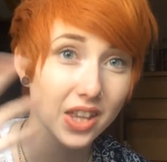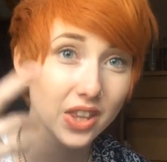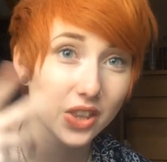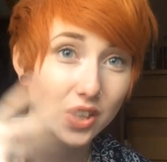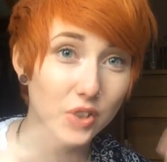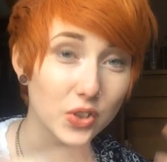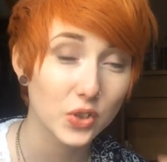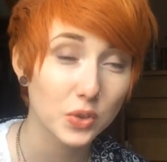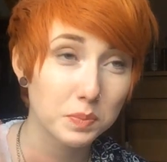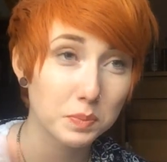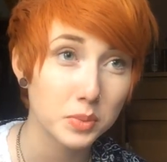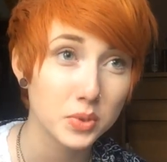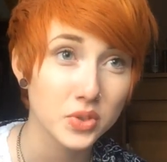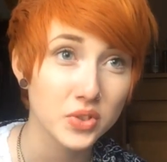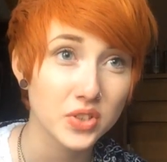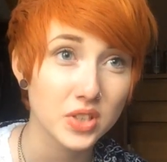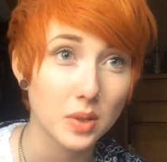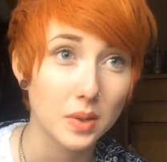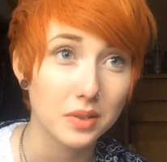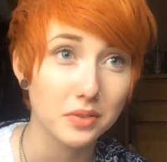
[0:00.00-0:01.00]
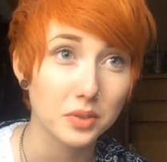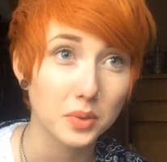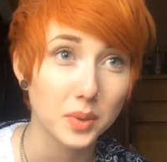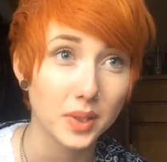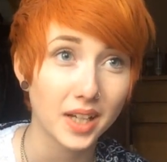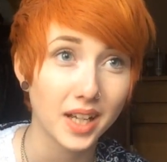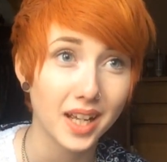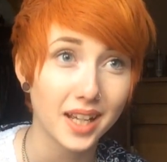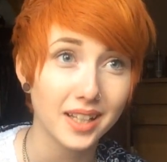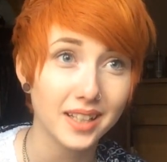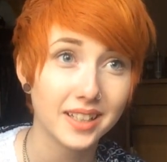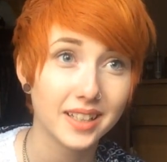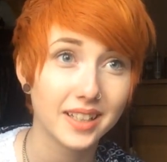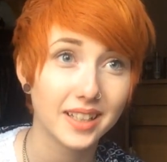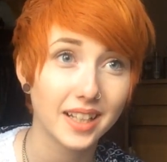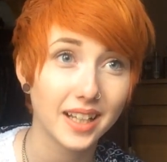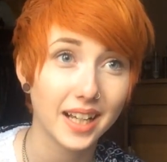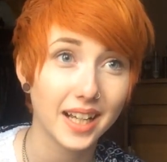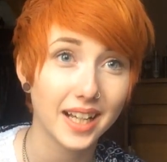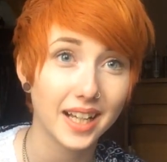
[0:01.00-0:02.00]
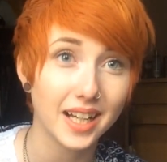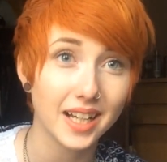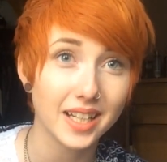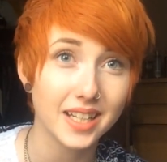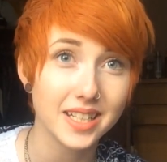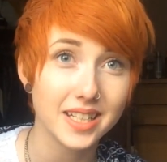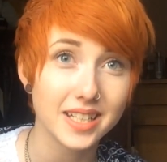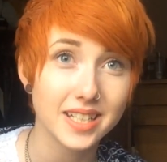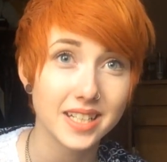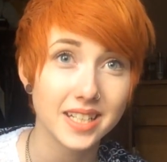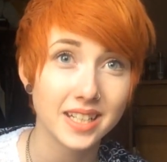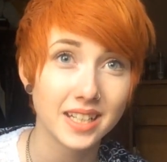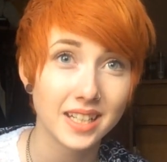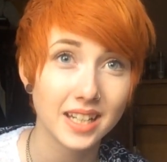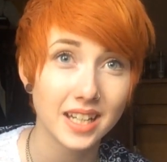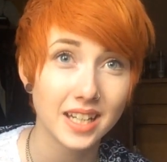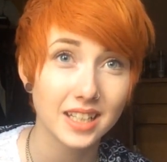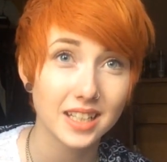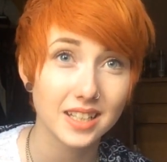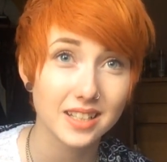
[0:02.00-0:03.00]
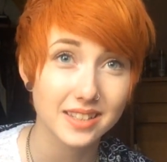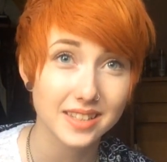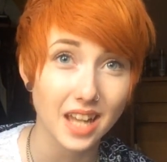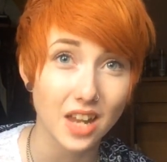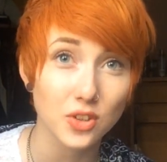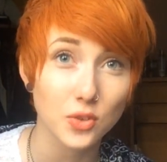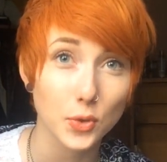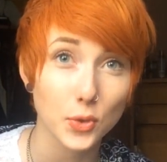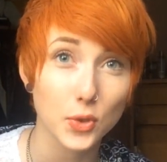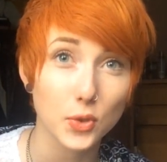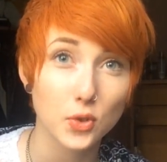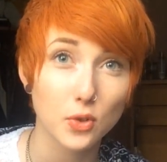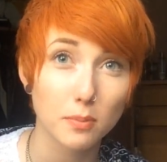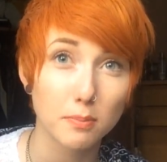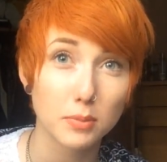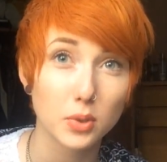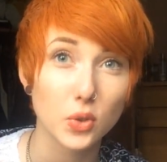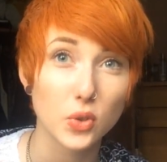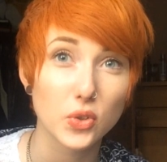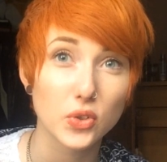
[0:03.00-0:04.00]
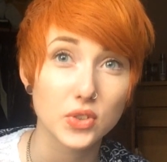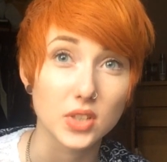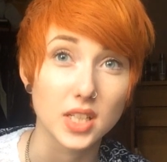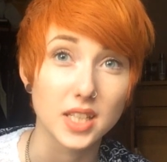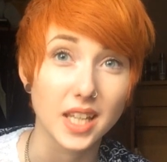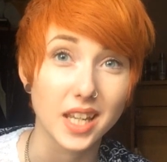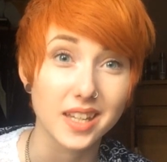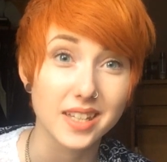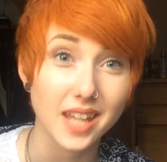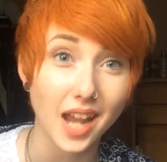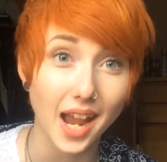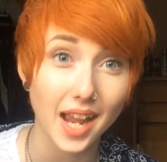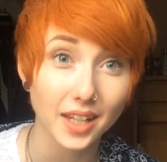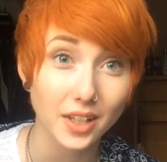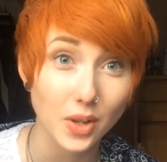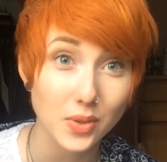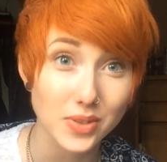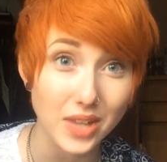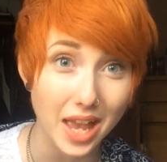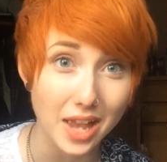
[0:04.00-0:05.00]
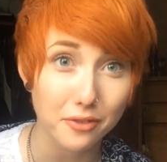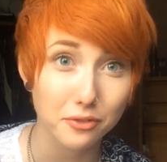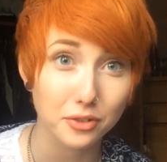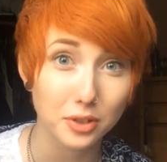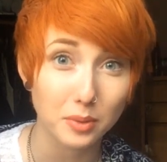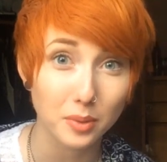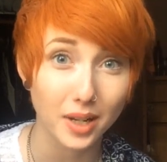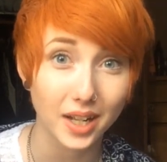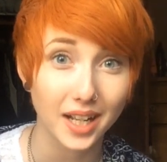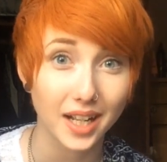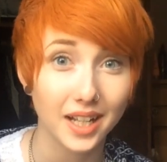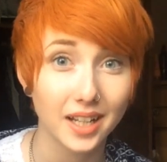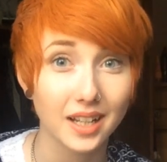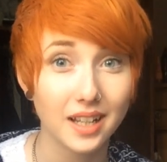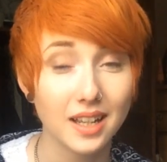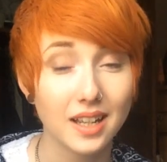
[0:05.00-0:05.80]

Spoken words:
the crumbles go everywhere and you stand on the crumbles and then dye goes everywhere